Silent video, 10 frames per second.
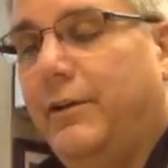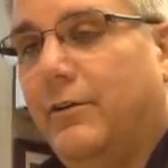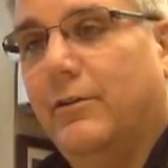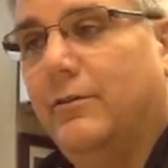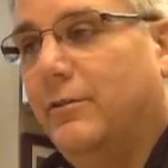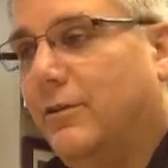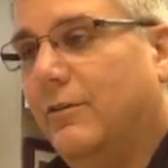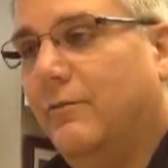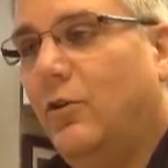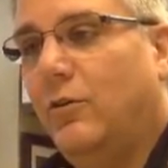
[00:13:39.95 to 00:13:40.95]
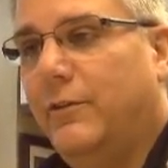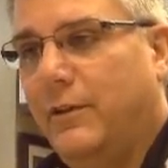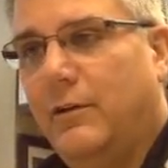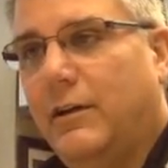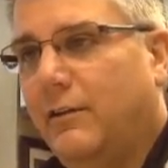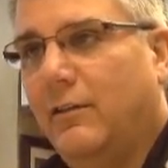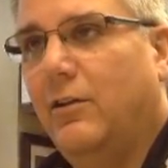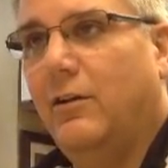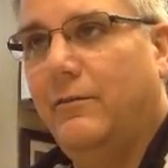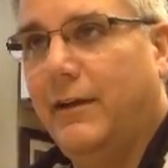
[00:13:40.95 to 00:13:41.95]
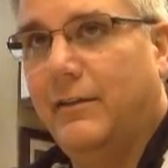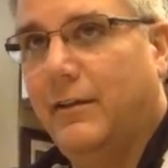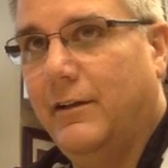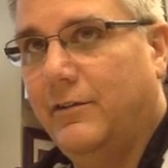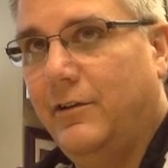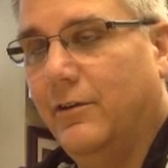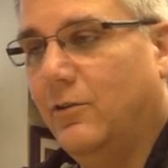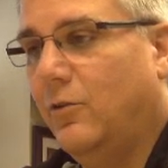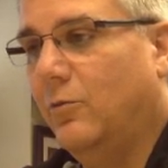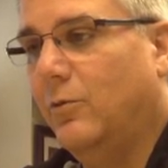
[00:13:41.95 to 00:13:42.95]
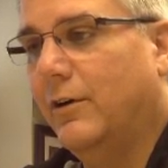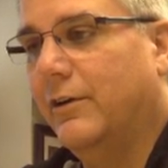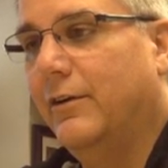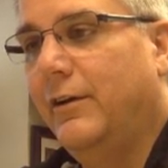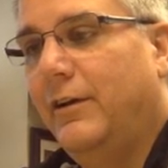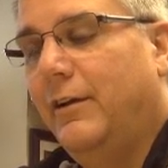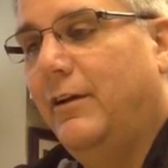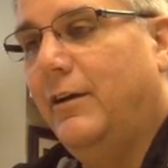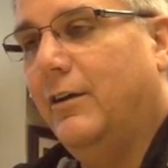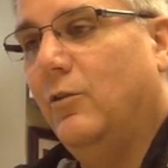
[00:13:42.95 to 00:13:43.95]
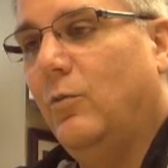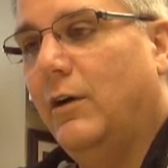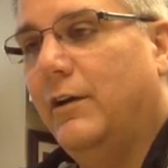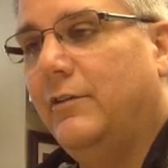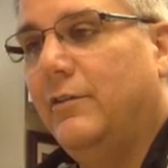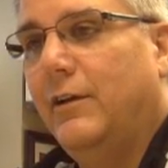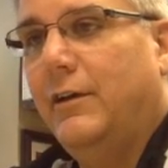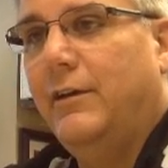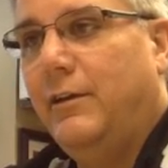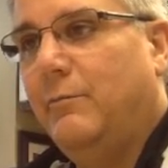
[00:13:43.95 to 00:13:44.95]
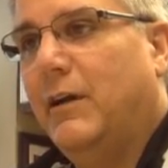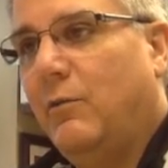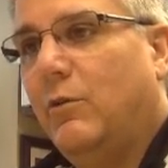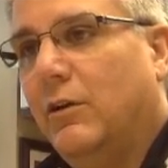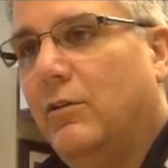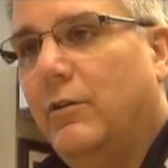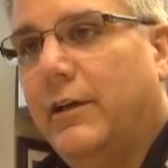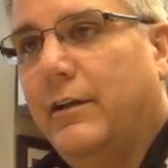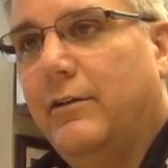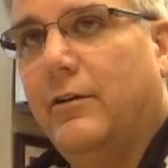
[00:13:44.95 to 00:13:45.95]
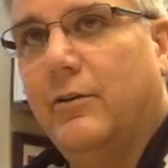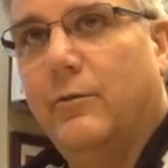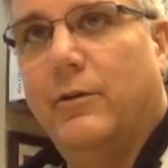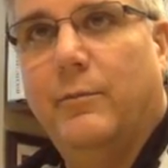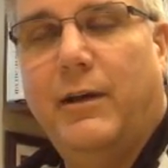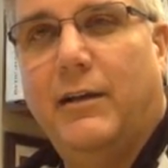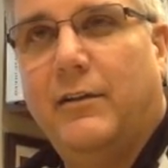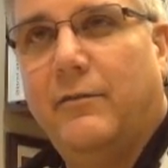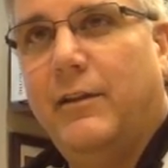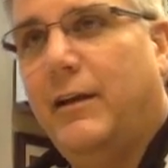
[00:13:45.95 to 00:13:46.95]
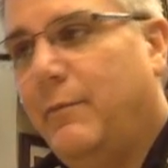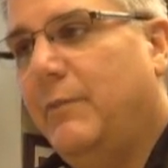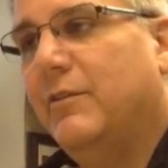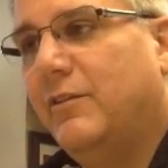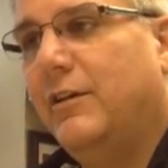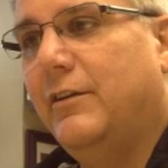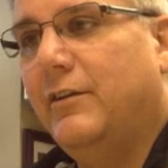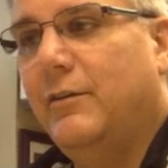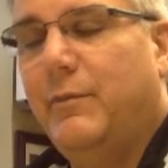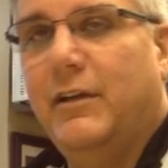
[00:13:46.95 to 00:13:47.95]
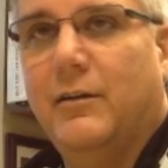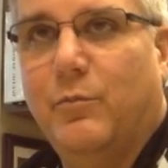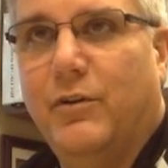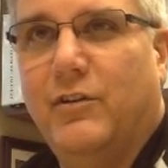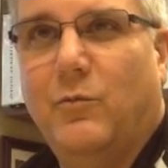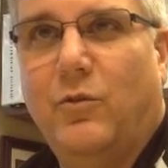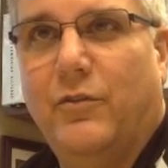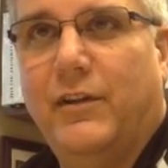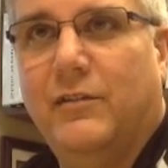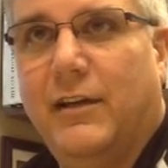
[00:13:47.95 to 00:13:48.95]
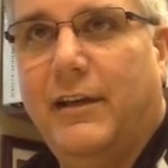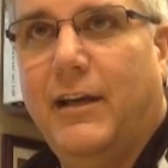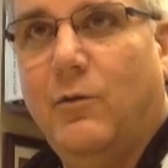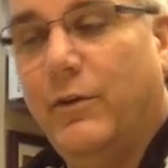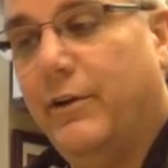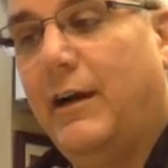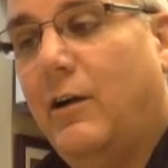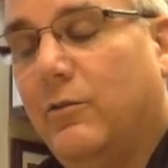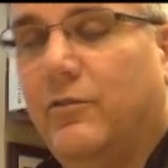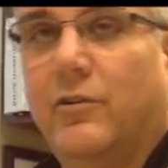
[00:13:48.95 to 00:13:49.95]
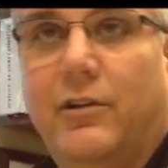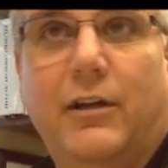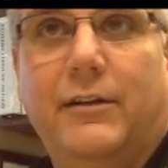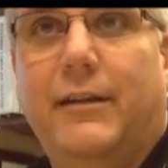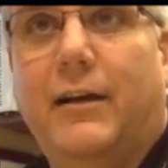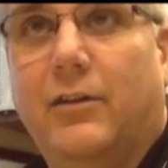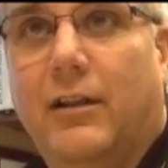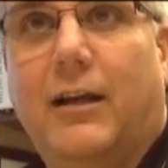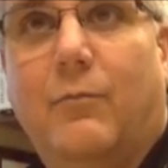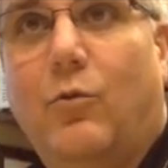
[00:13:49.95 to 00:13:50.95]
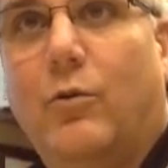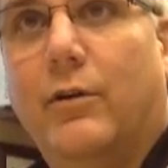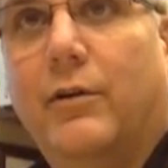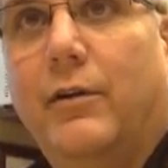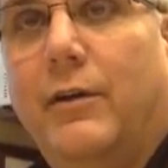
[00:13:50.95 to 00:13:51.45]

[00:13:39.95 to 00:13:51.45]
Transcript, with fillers: really are, are involved in it, and I love athletics here at Coldwater. Otherwise, you might want to look at another career path after that. Maybe it's getting into being a principal and things like that, where your hours are cut down a lot more.